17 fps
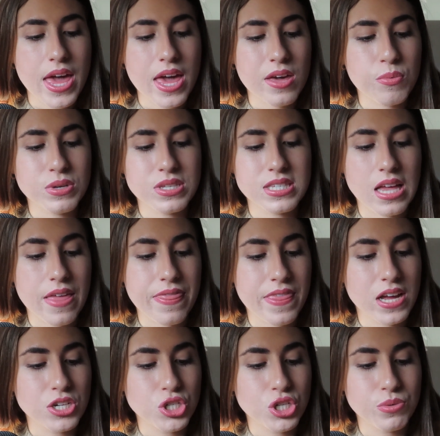It was said
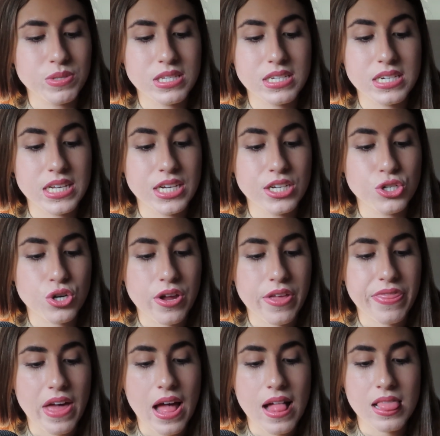that she was a teacher
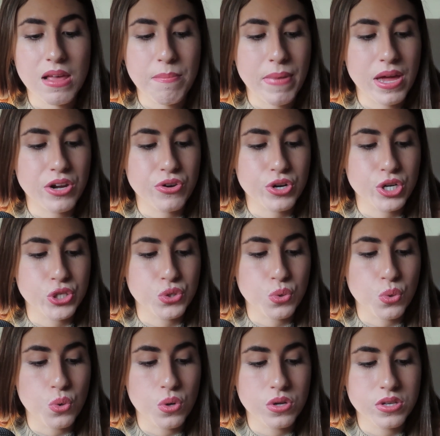at the elementary
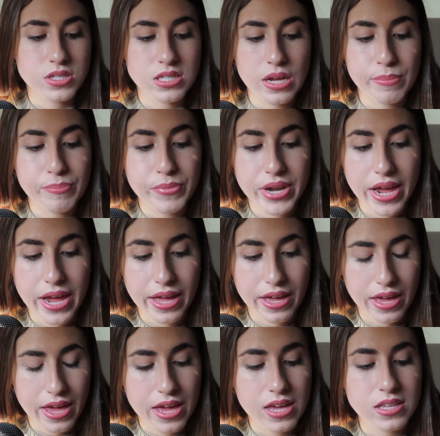school some
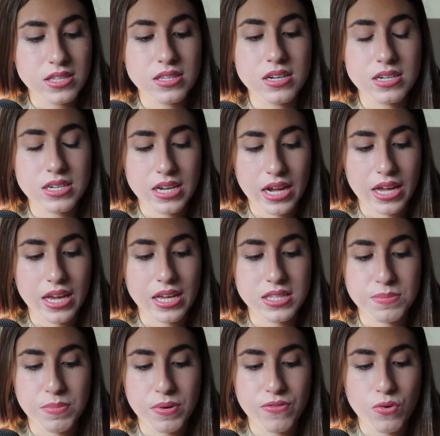
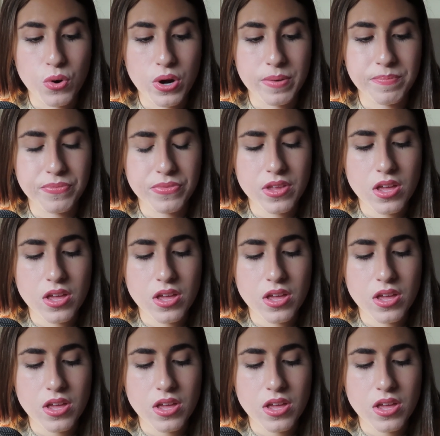decades before.